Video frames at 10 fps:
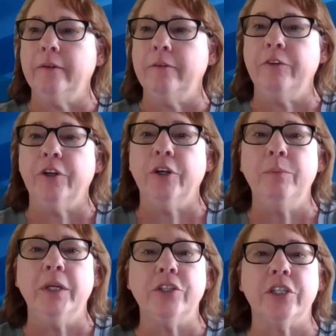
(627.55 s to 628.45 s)
very
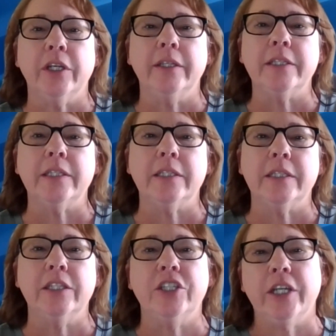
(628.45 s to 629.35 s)
much
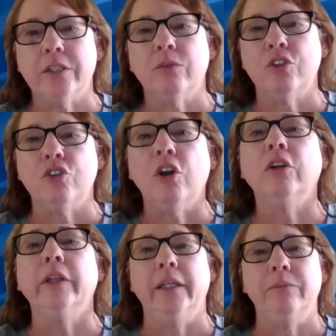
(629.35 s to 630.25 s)
suggested,
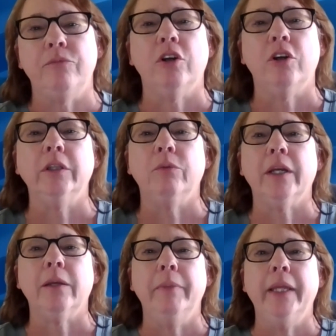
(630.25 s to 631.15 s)
strongly
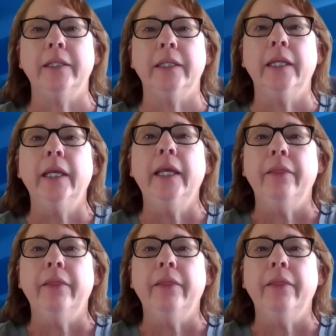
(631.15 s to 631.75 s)
recommended